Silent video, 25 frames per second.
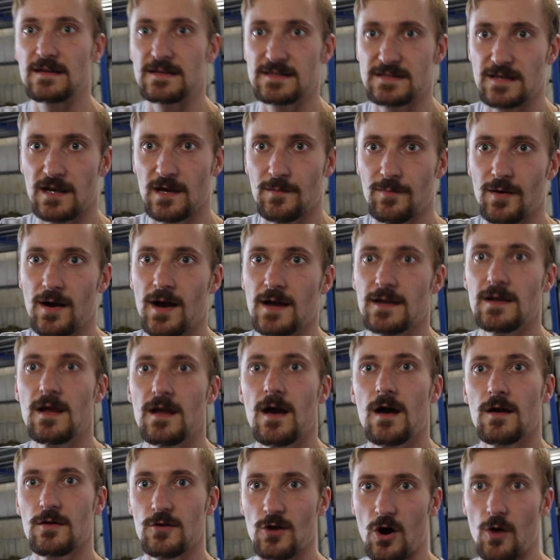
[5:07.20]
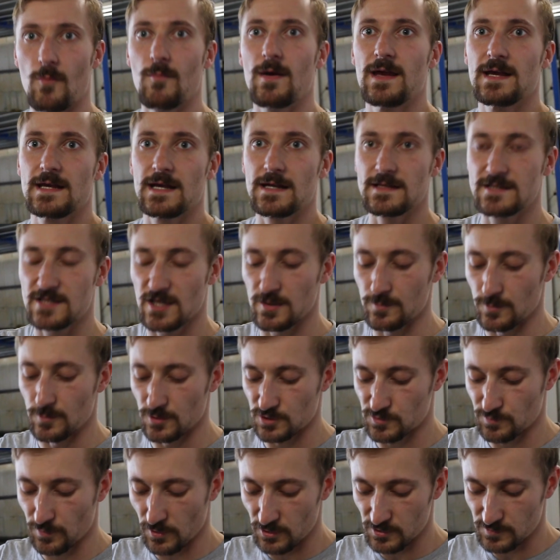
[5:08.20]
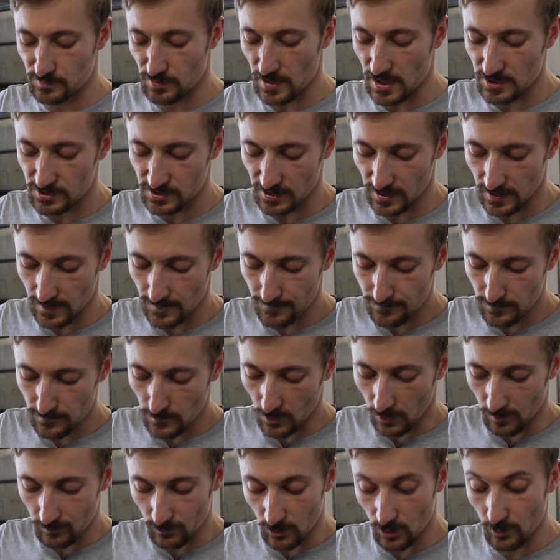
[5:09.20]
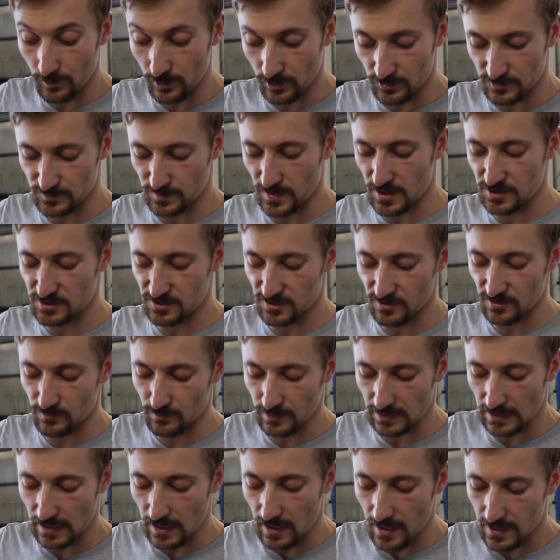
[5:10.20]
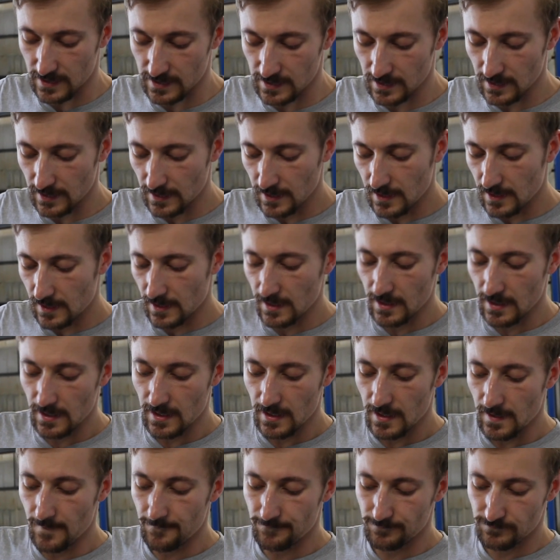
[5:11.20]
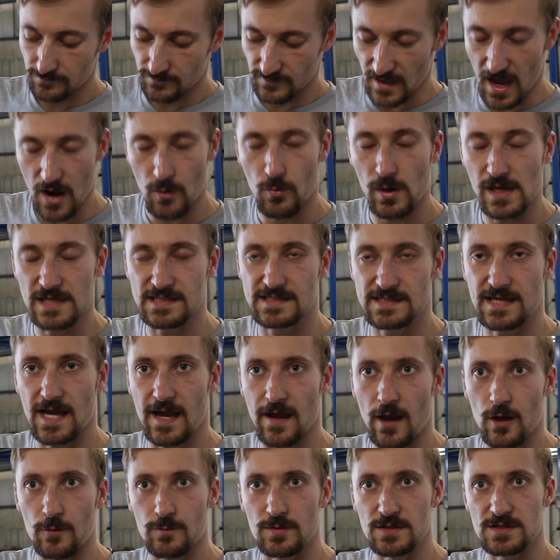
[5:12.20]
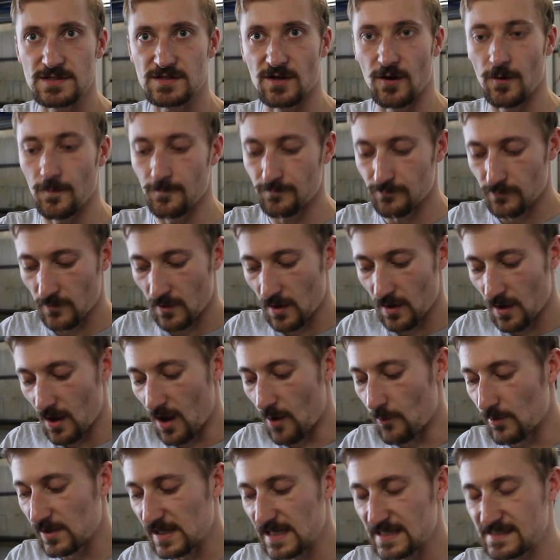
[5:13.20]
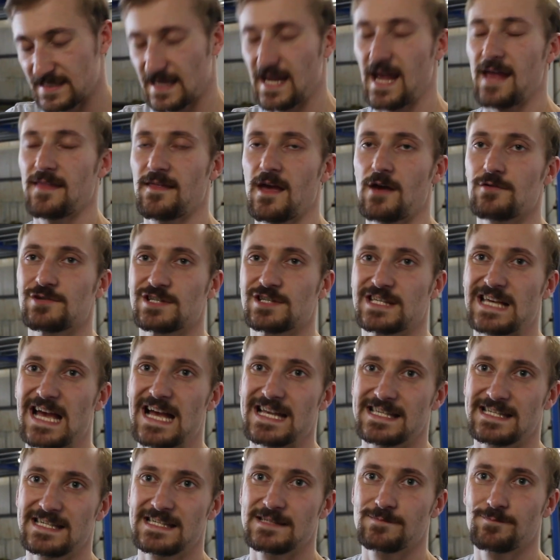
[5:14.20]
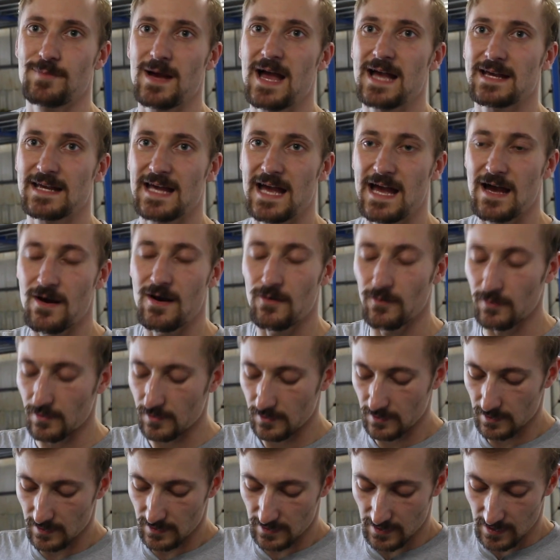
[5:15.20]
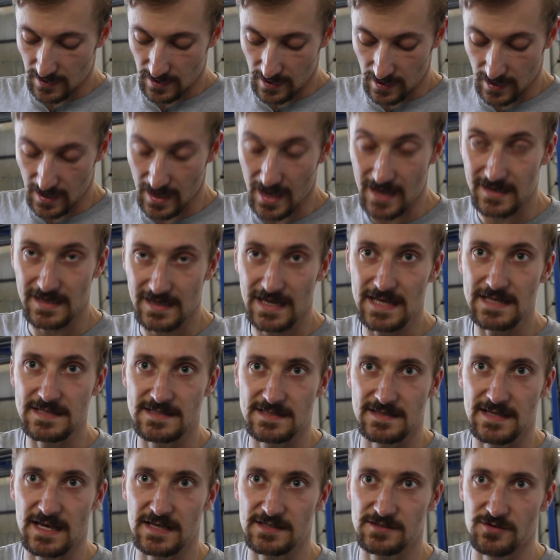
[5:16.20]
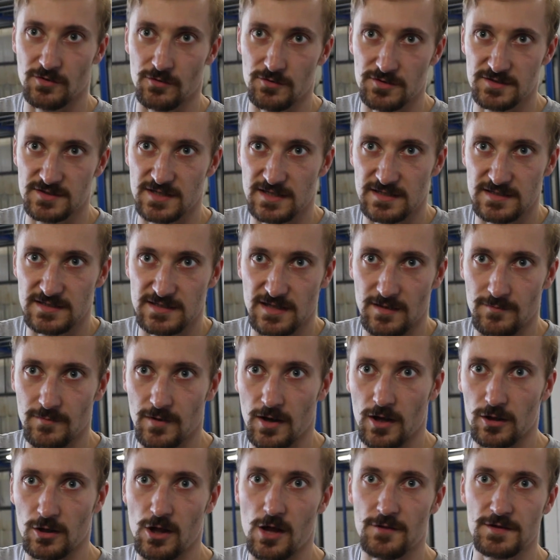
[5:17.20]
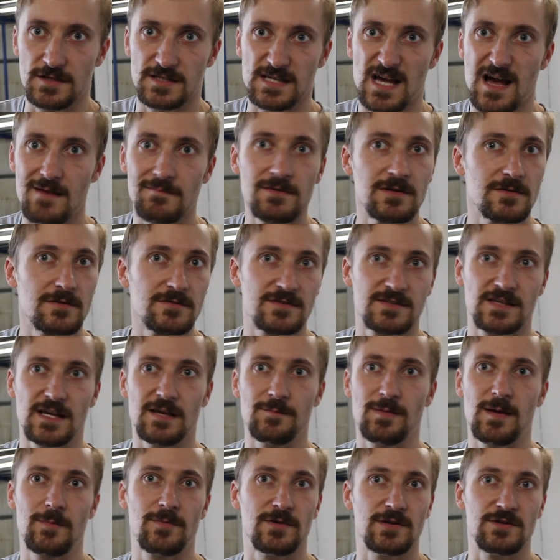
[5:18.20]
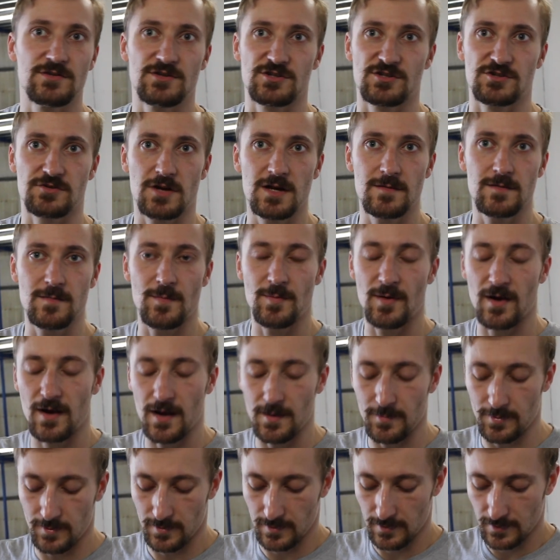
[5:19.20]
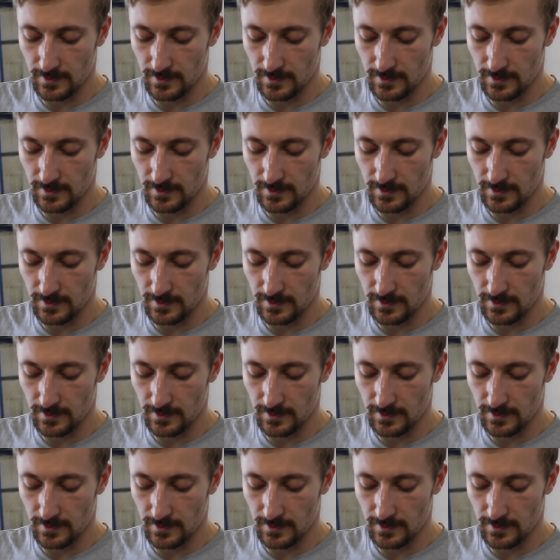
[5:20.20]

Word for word: the turbine, not making too much boost pressure or more boost pressure than we'd like. That wastegate opens up and we need to get those gases back out and into the exhaust system. A lot of the time you'll see people use a screamer pipe.